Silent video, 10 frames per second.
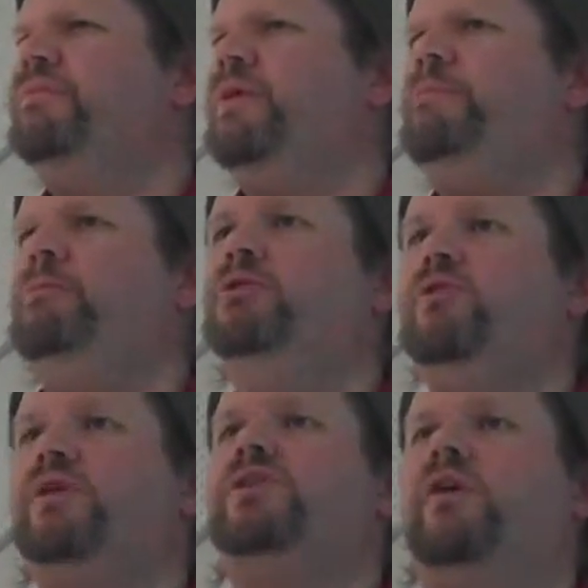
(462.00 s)
But people
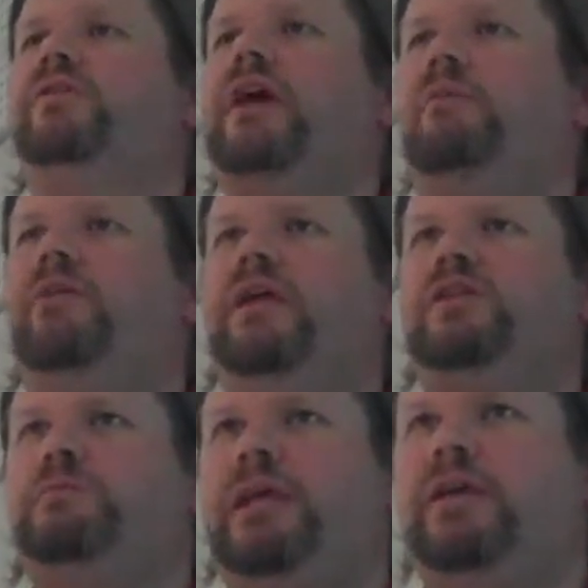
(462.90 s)
do this all the time when they
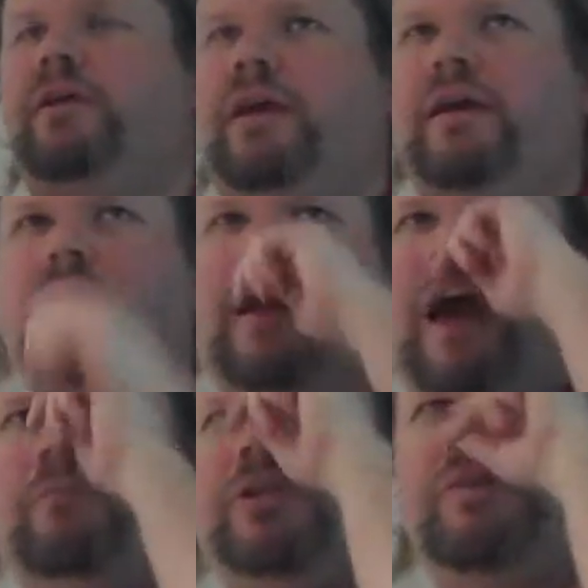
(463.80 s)
speak.
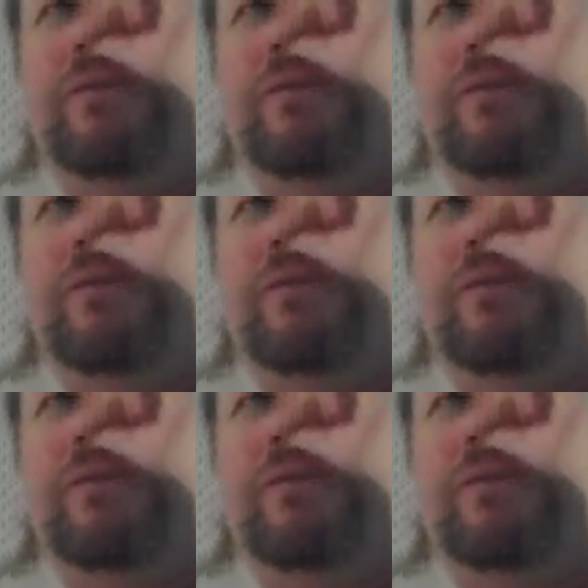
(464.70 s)
How much